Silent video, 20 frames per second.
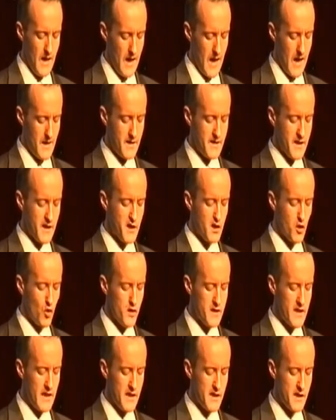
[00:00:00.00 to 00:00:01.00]
and is
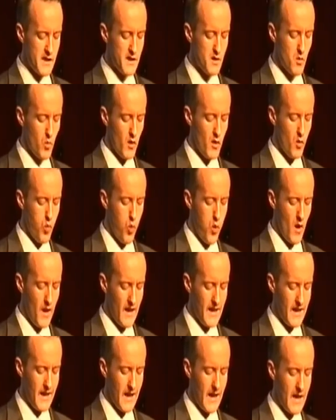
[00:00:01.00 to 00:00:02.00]
associated with
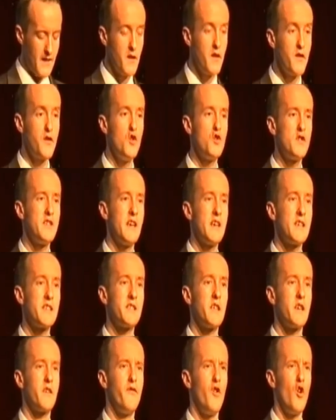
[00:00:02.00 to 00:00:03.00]
willing and
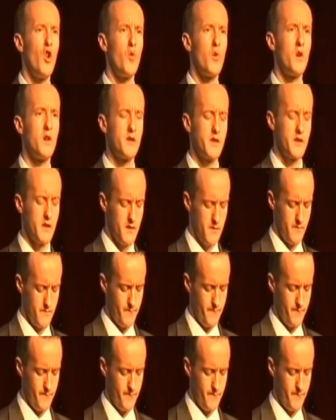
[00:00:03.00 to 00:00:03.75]
enthusiastic followers.